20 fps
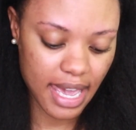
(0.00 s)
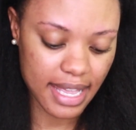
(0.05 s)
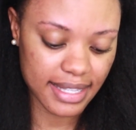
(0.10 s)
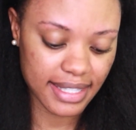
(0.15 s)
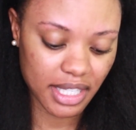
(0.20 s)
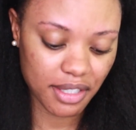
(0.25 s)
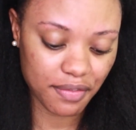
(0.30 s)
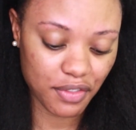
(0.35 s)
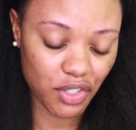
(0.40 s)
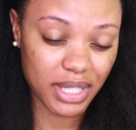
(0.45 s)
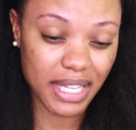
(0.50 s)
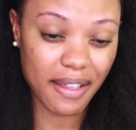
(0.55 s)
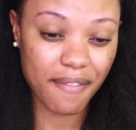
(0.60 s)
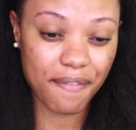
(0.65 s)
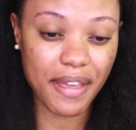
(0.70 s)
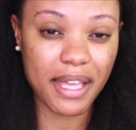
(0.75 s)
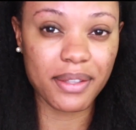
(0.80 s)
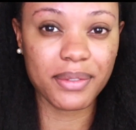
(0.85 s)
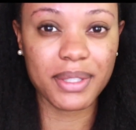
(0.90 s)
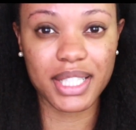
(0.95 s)
Instead of
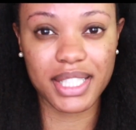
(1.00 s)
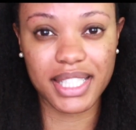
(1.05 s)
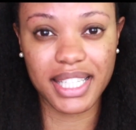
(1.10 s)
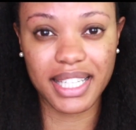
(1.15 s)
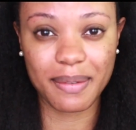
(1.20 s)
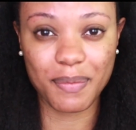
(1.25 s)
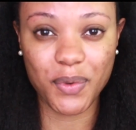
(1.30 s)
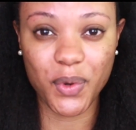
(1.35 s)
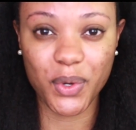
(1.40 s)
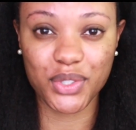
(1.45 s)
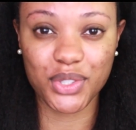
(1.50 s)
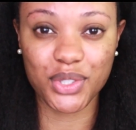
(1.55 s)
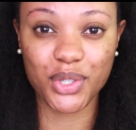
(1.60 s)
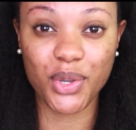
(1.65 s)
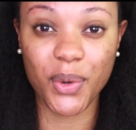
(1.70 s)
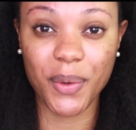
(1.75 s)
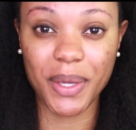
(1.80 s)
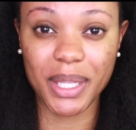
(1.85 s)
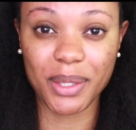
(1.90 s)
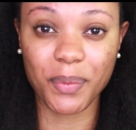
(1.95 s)
using foundation, I'm going to
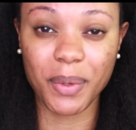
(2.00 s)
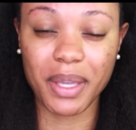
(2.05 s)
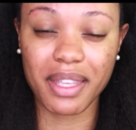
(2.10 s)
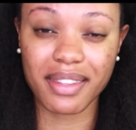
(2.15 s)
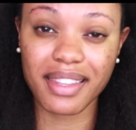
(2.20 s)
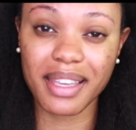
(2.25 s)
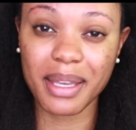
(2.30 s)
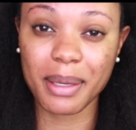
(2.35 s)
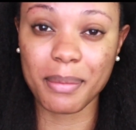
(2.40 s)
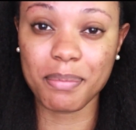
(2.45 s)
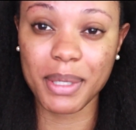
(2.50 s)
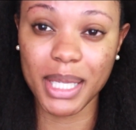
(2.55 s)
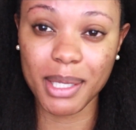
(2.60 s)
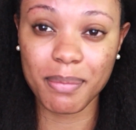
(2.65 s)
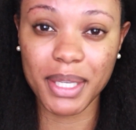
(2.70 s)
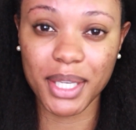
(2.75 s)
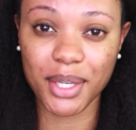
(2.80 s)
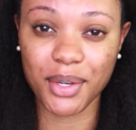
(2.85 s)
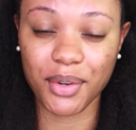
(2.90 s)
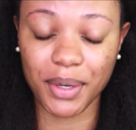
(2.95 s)
go in with a
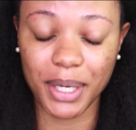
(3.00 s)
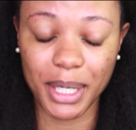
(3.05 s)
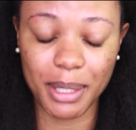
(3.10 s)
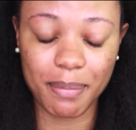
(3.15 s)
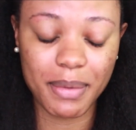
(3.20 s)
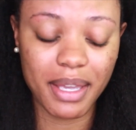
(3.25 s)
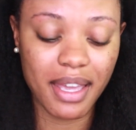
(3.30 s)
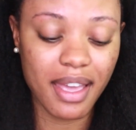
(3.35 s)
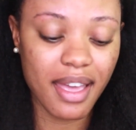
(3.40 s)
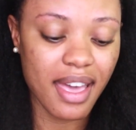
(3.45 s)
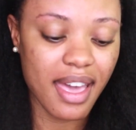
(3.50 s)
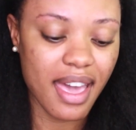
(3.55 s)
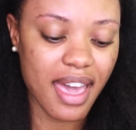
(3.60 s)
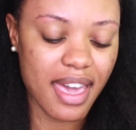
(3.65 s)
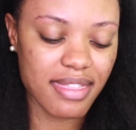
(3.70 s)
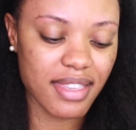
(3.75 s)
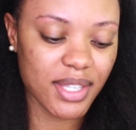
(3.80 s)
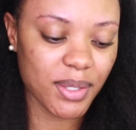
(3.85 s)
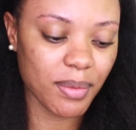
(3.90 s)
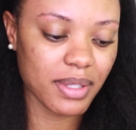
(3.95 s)
B B cream,
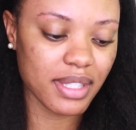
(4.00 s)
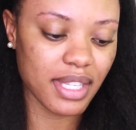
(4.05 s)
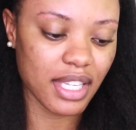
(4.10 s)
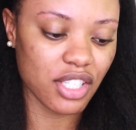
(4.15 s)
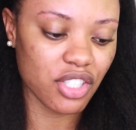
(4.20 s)
and this one's